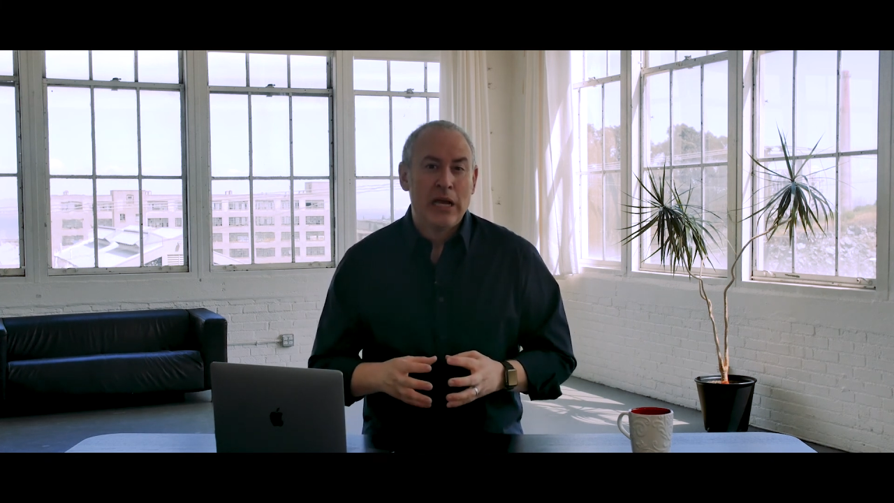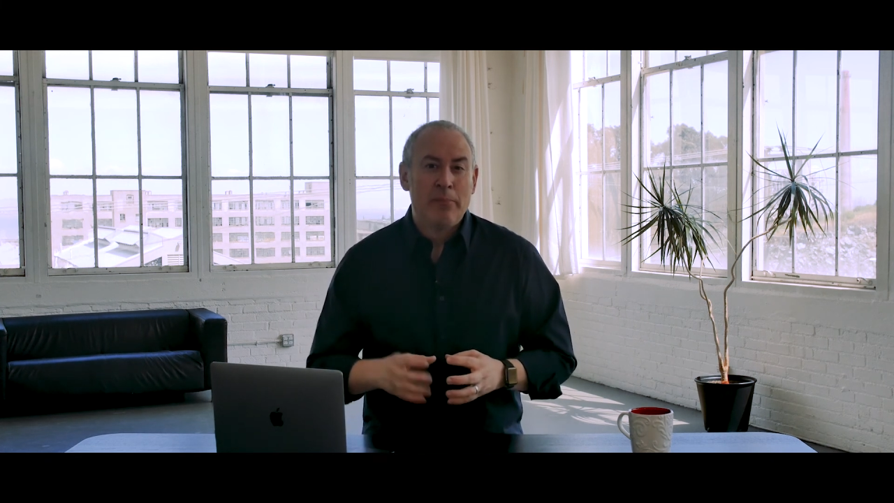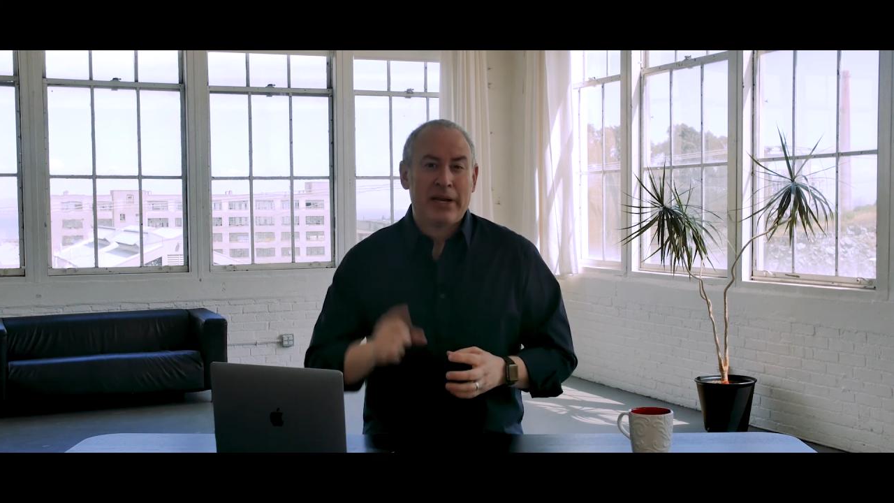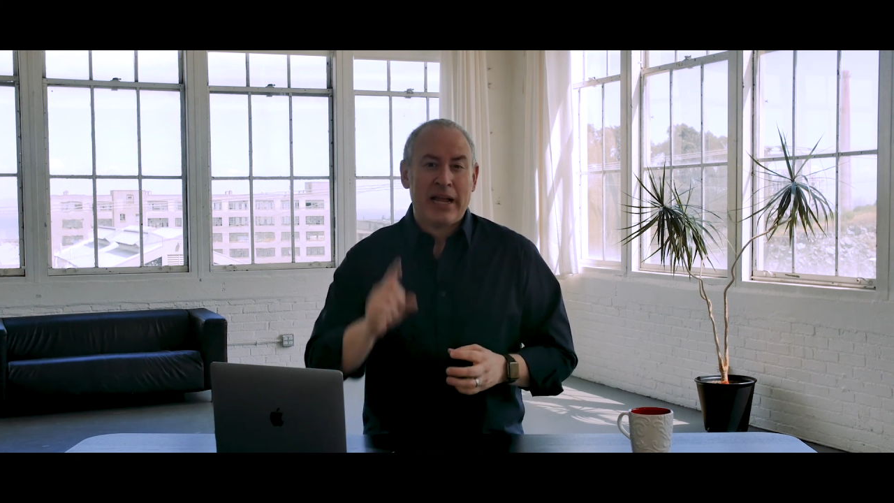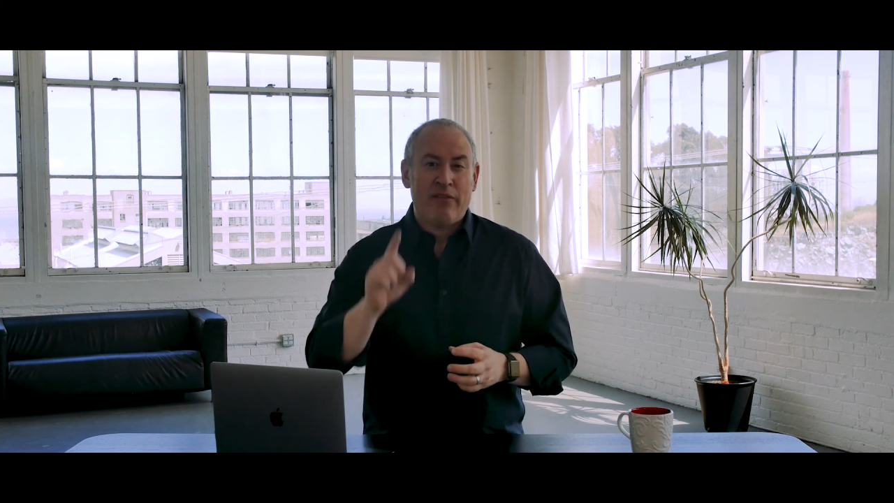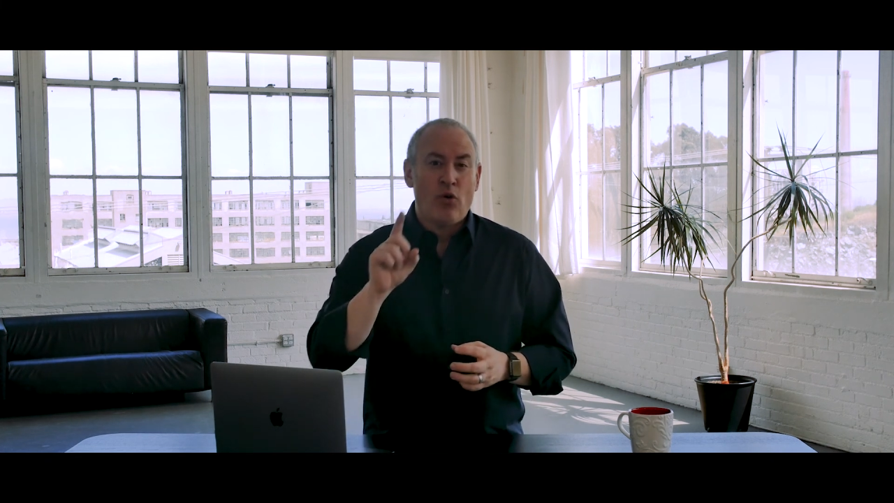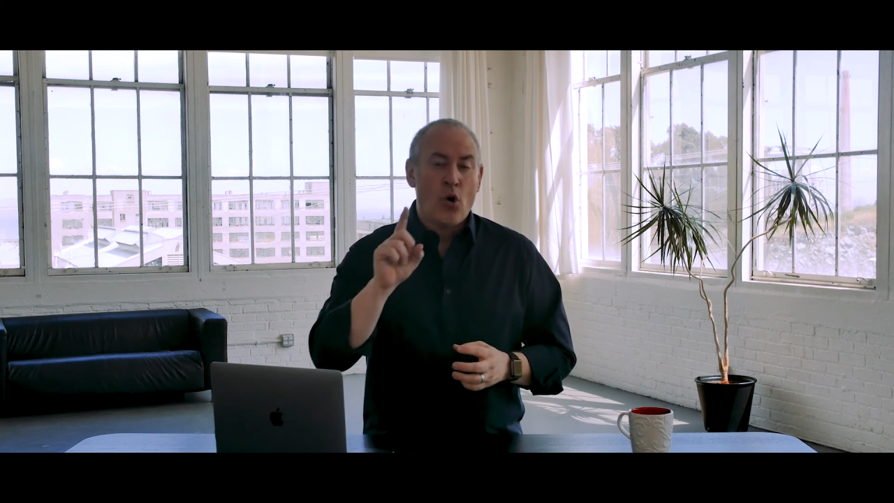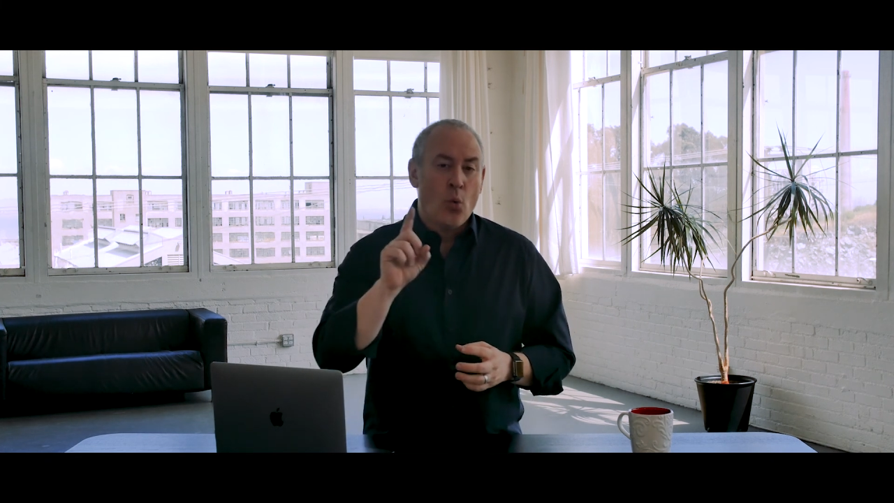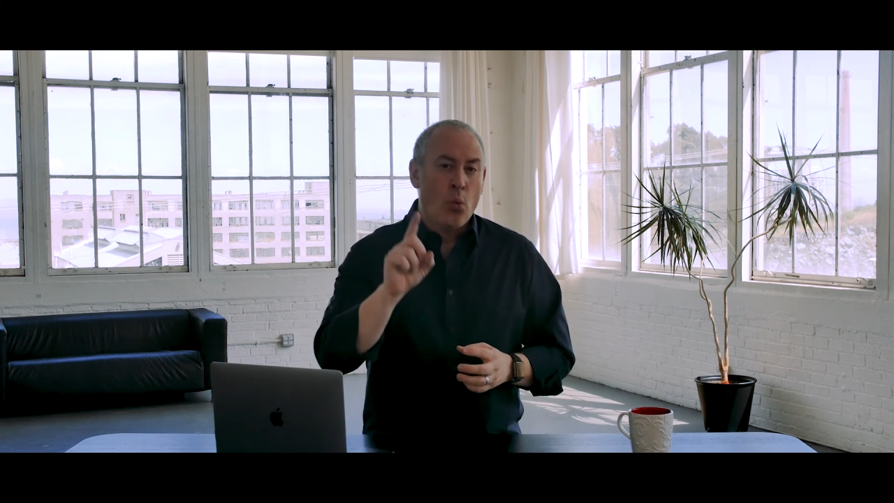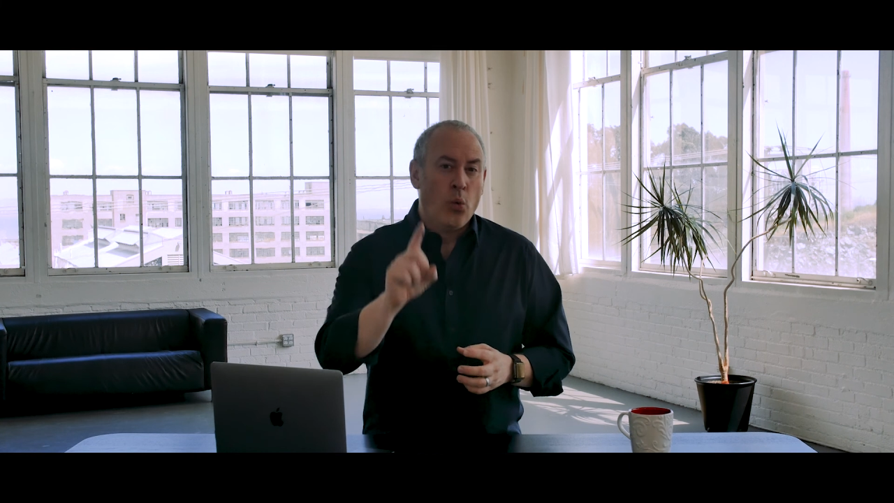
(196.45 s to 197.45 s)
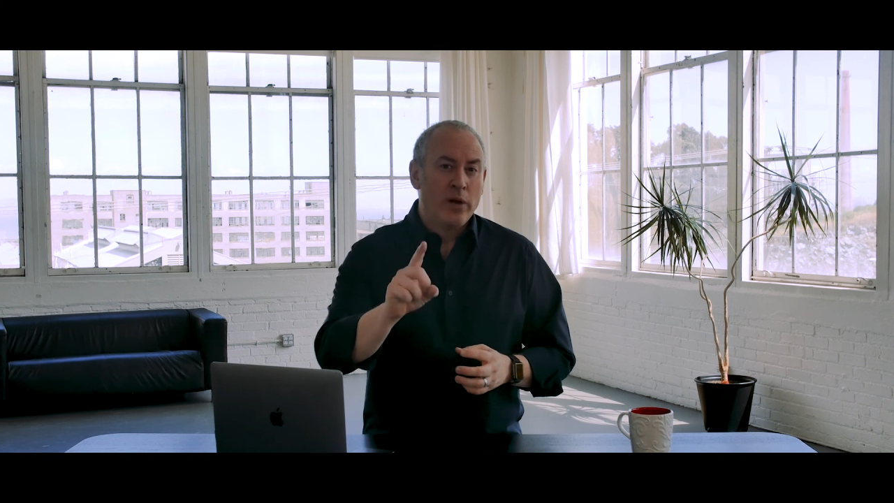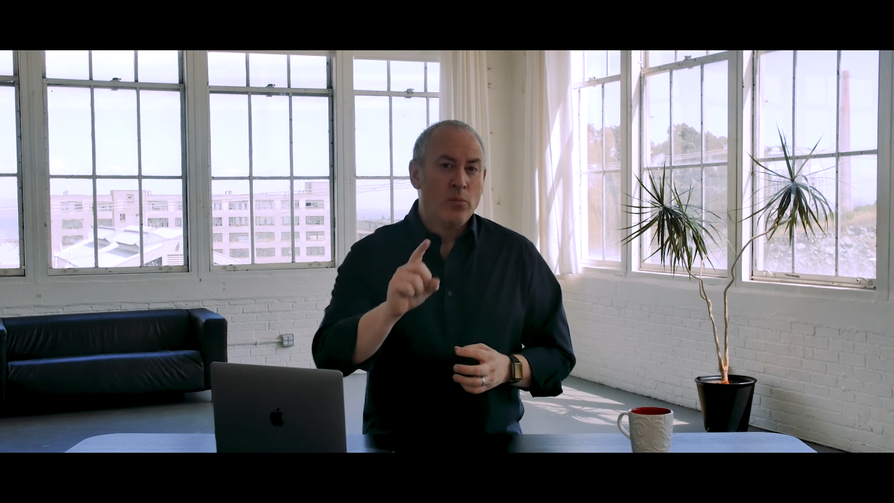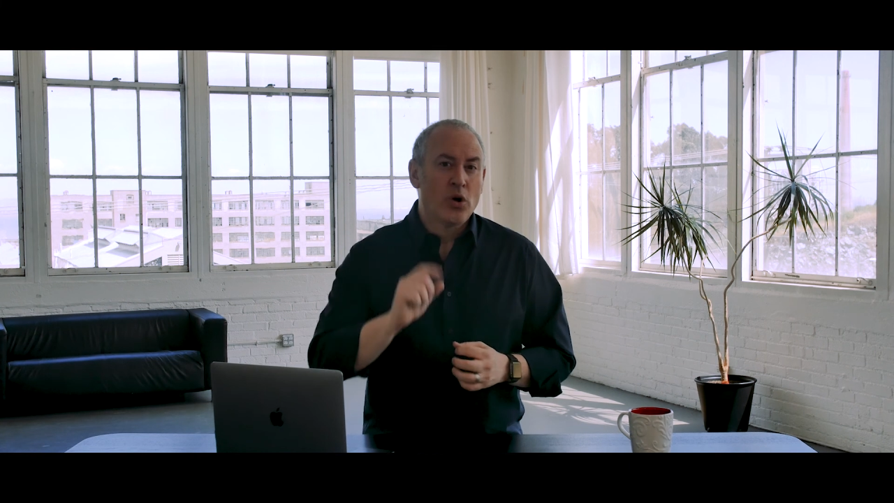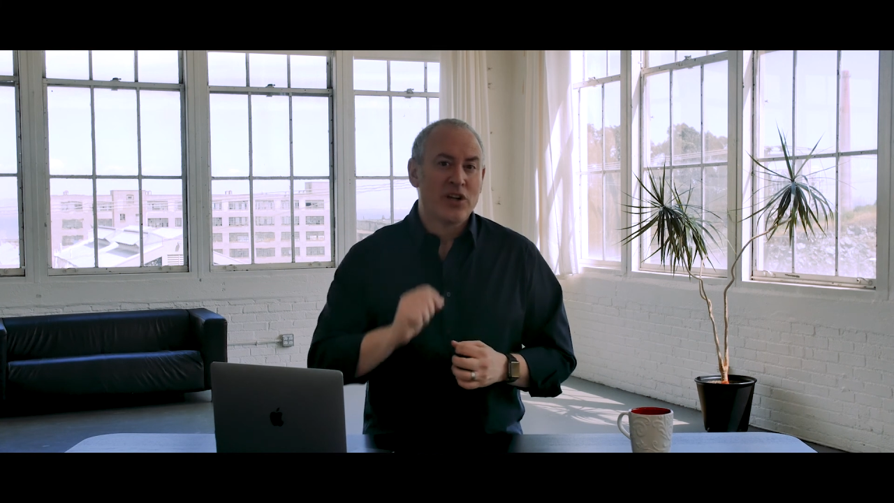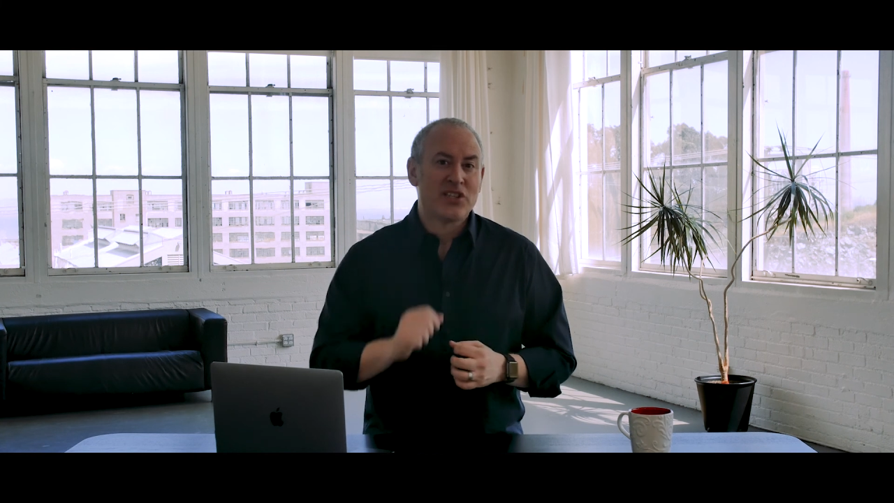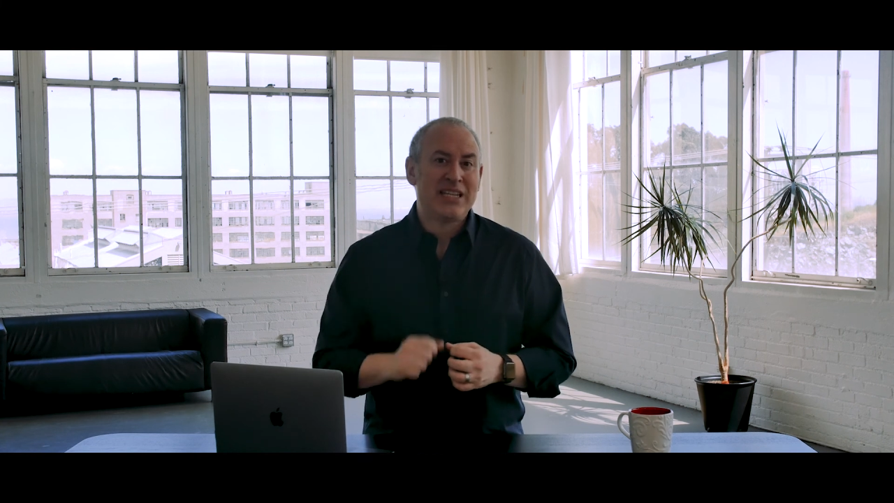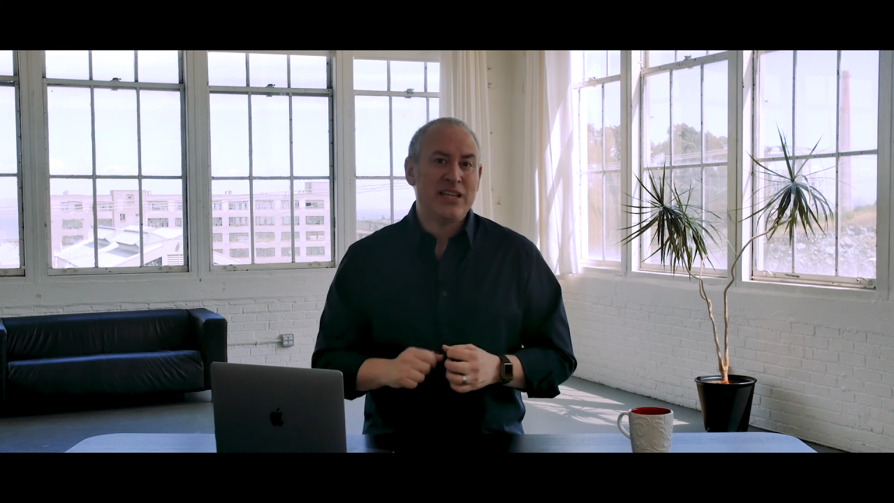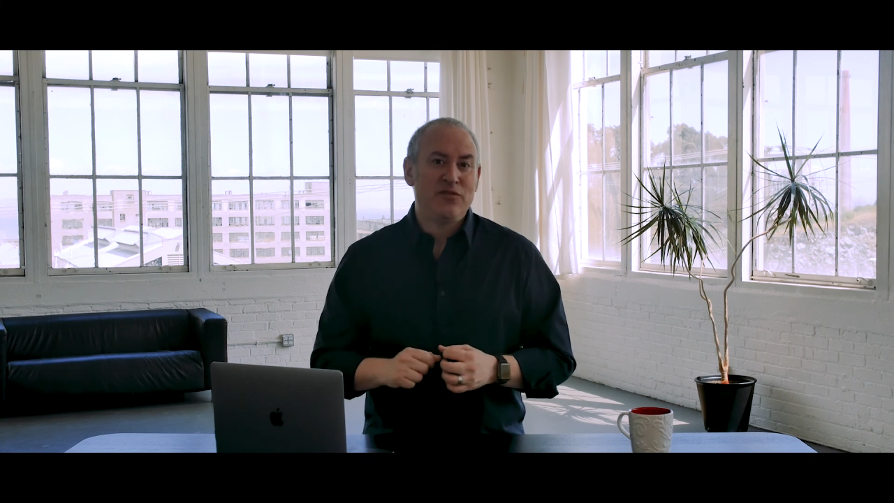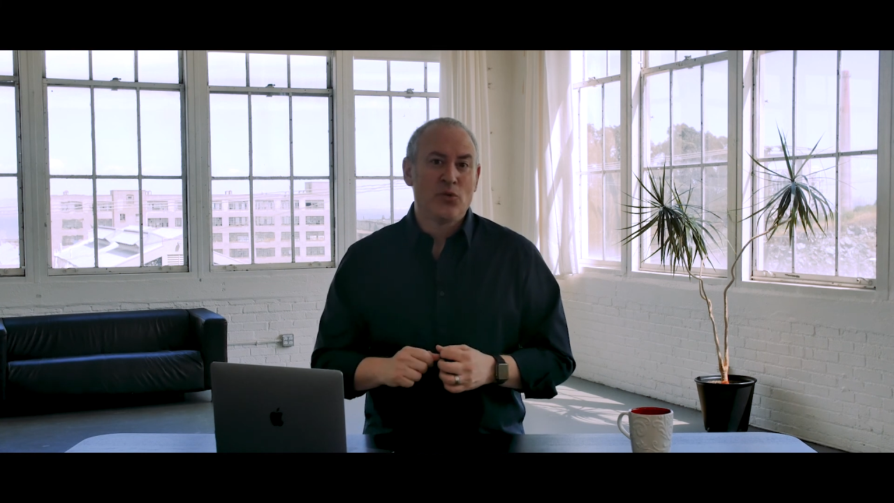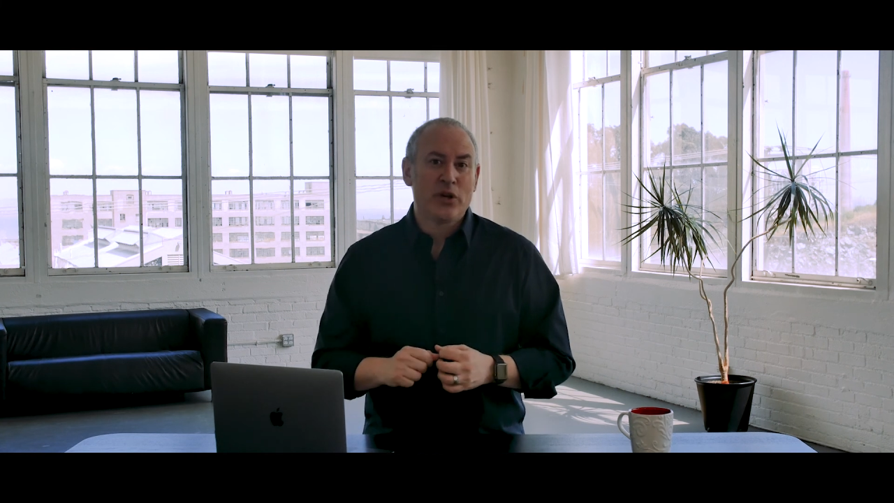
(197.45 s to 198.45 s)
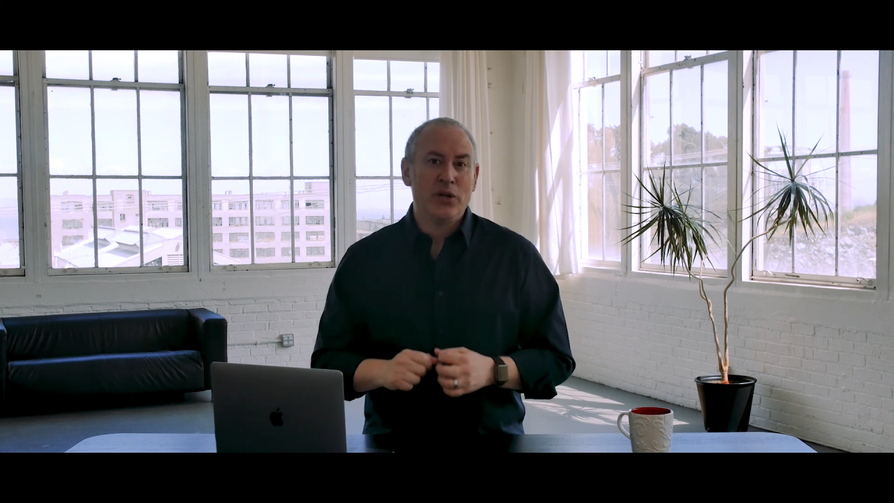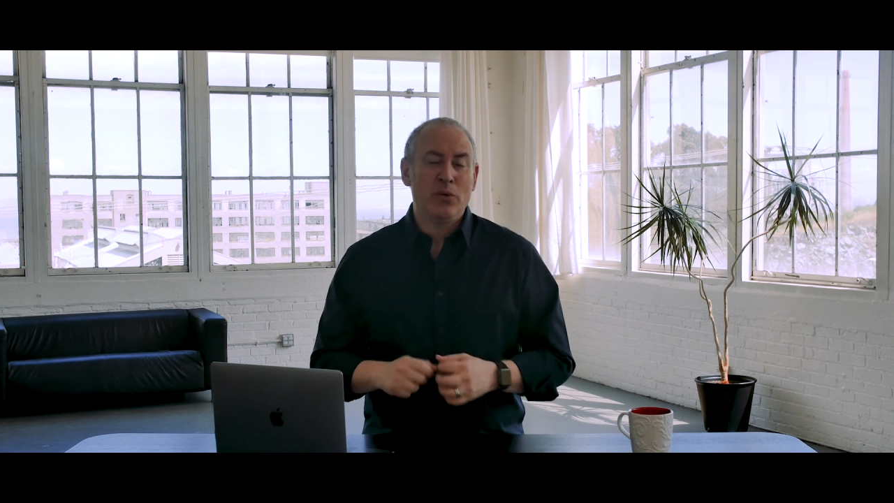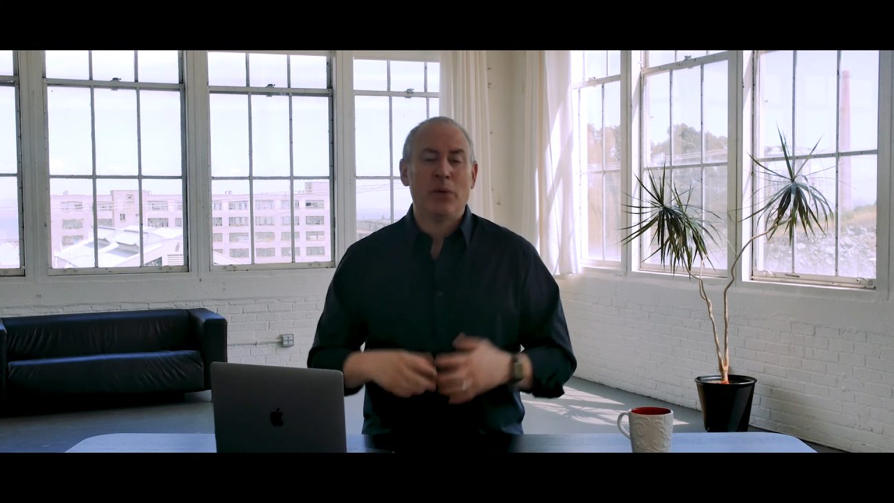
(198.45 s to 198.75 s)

but I have one more C for you,